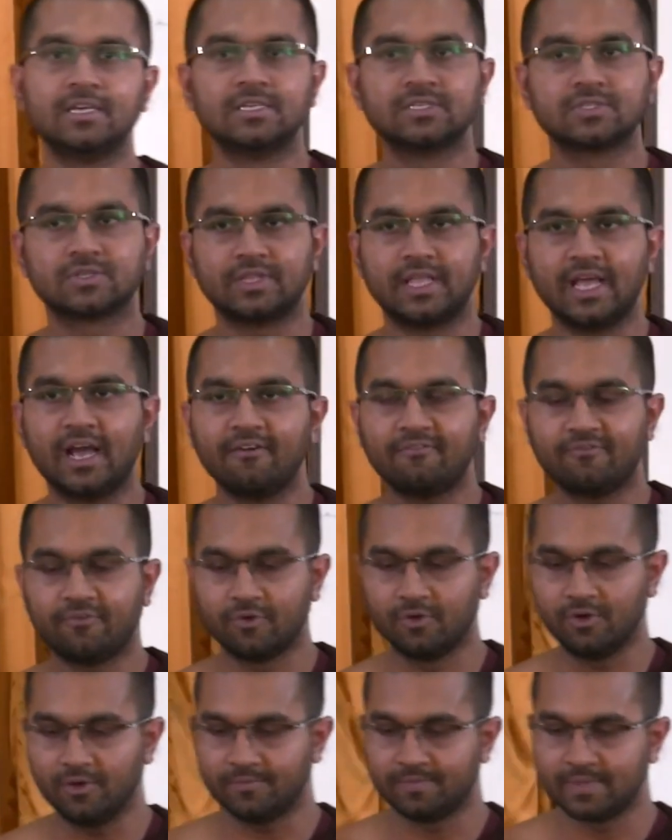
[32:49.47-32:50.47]
So
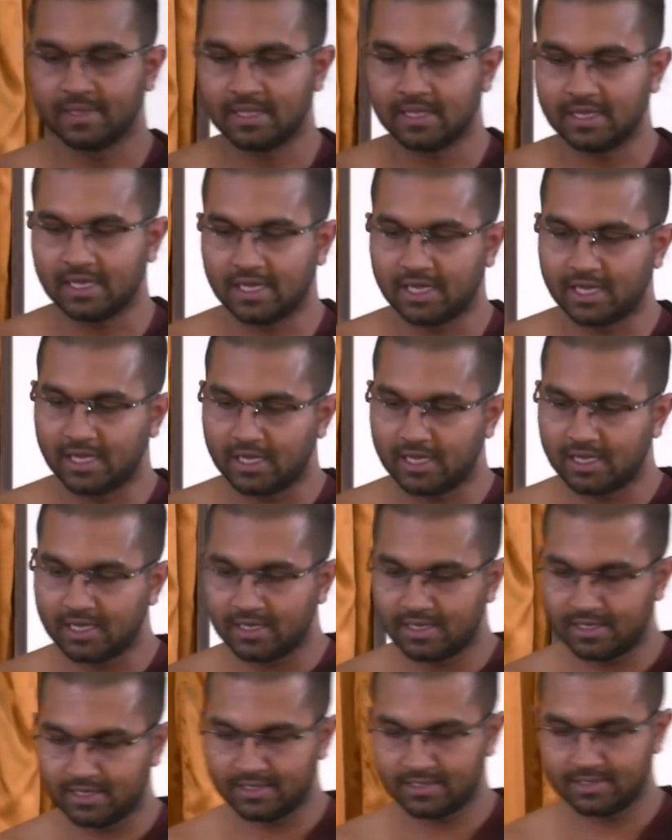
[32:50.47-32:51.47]
therefore,
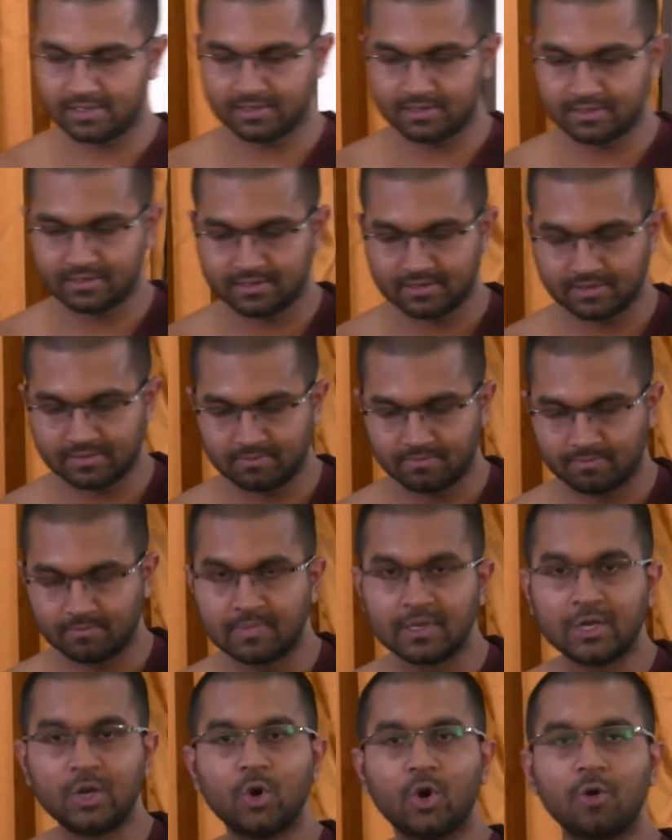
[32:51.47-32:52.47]

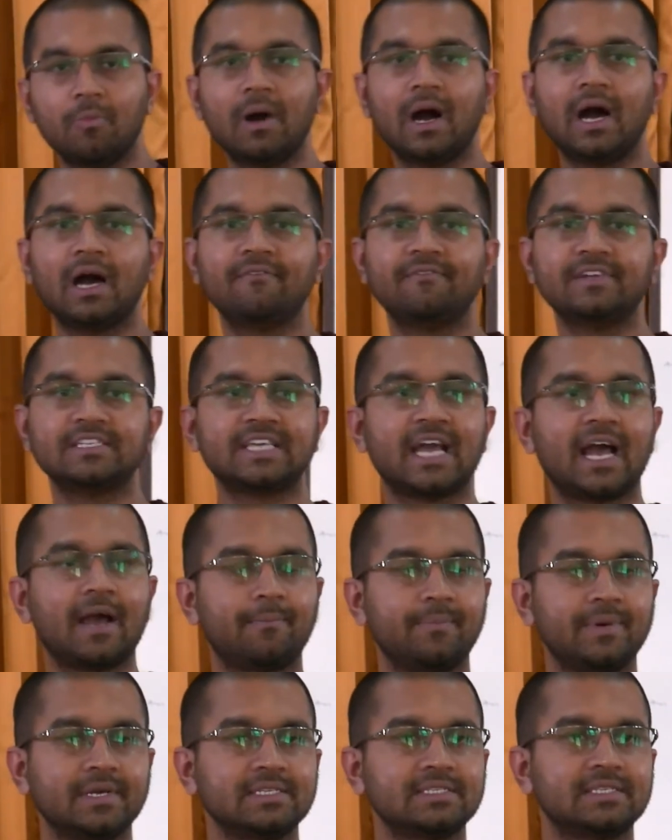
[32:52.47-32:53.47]
the loba which
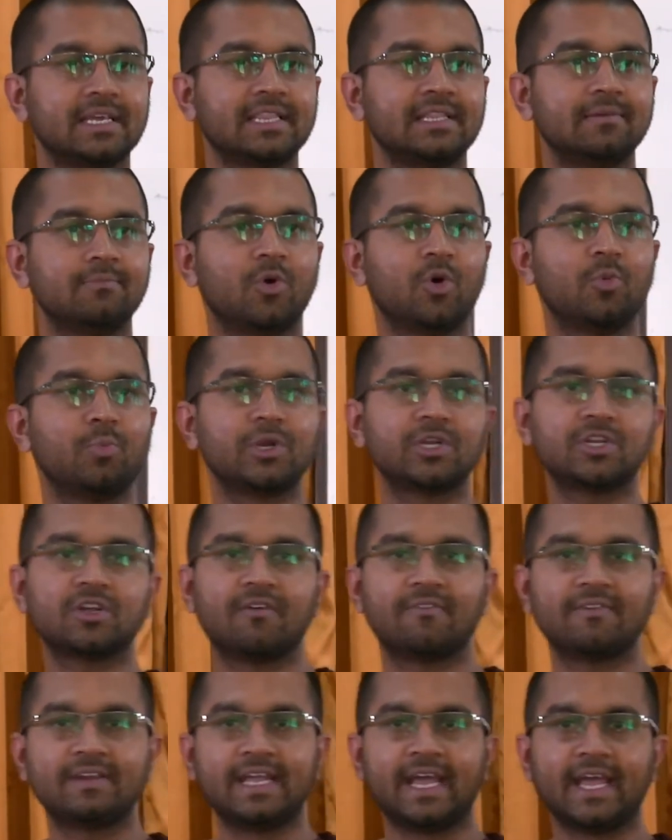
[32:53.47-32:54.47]
happens at the moment
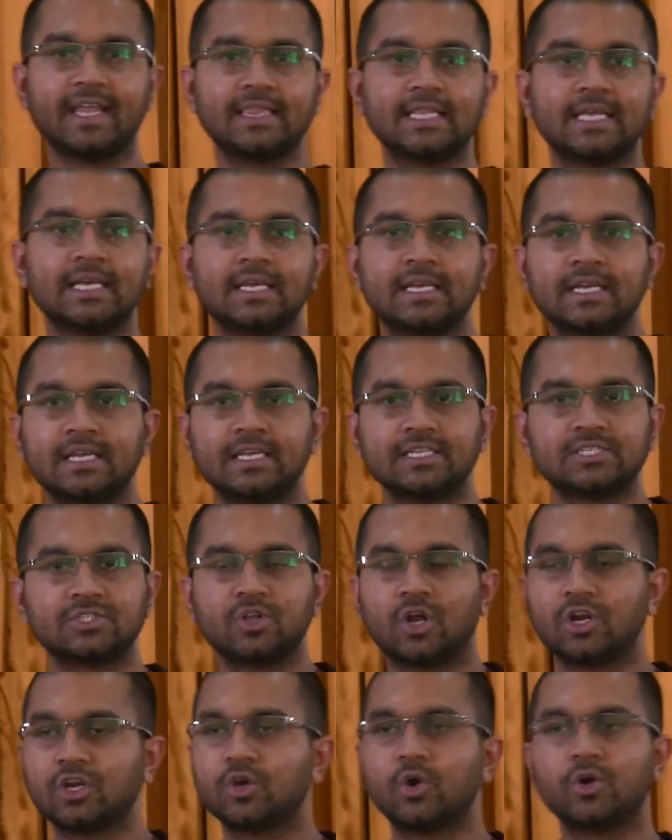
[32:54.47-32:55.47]
of death is
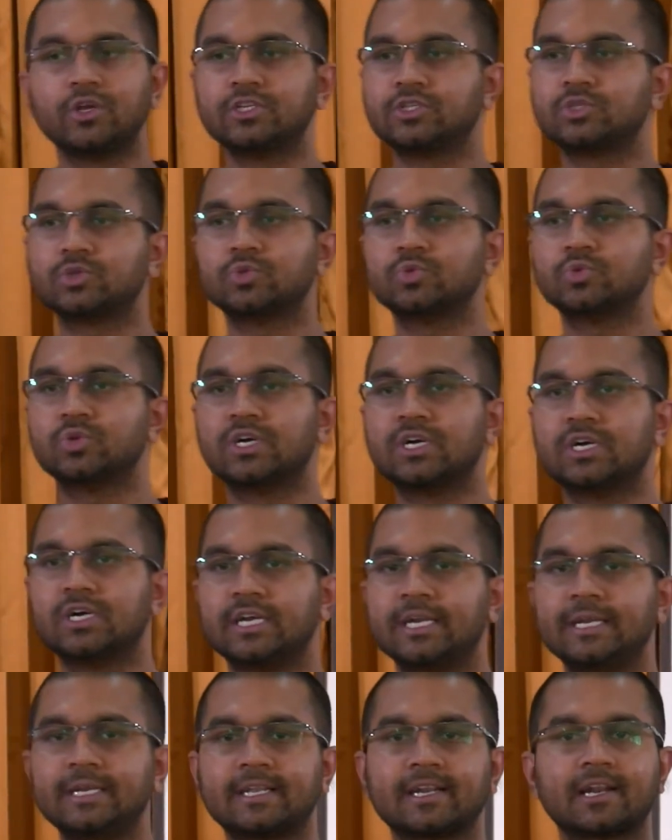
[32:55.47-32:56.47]
not going to
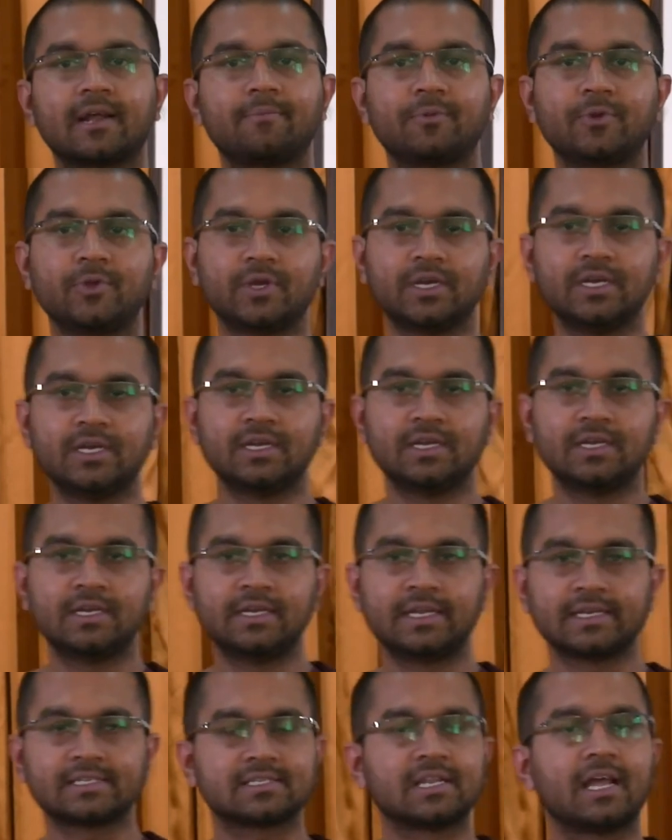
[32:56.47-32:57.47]
interrupt your
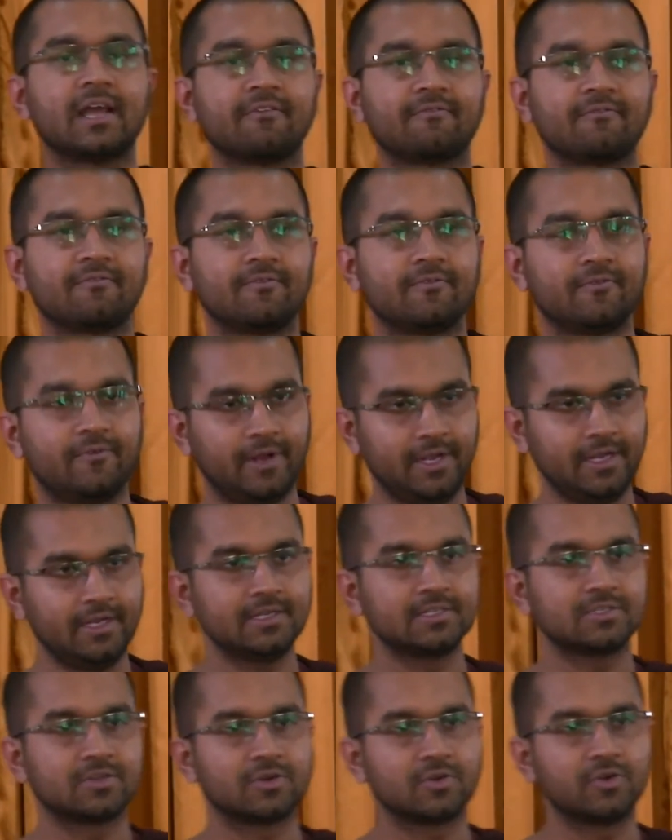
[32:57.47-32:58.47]
next life. Right?
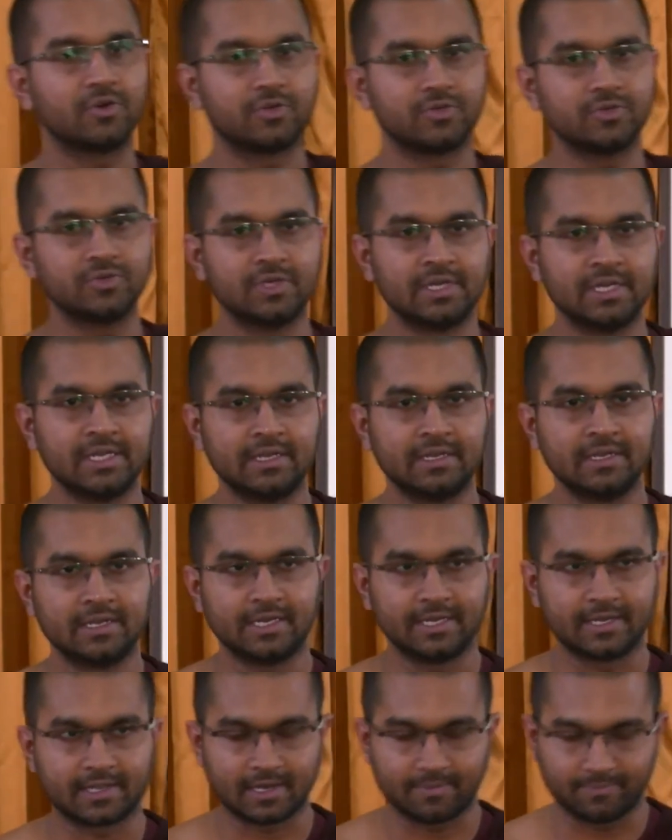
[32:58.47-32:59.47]
It's not going to
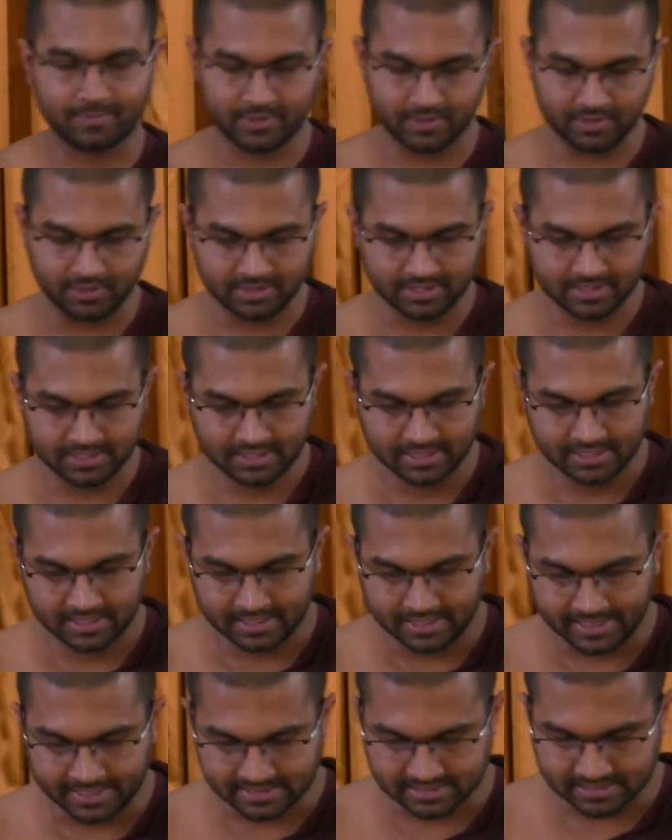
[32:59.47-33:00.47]
interrupt your
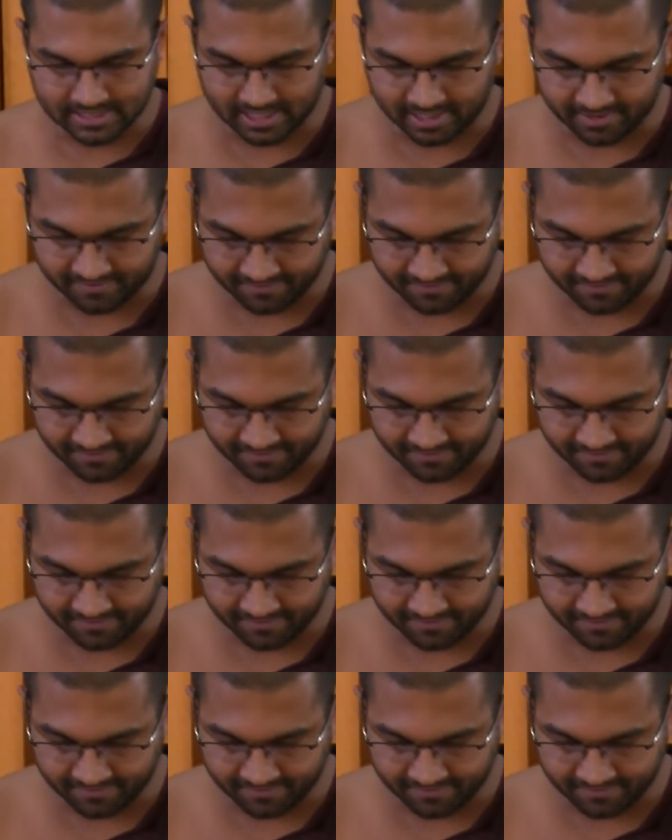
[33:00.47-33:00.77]
next life.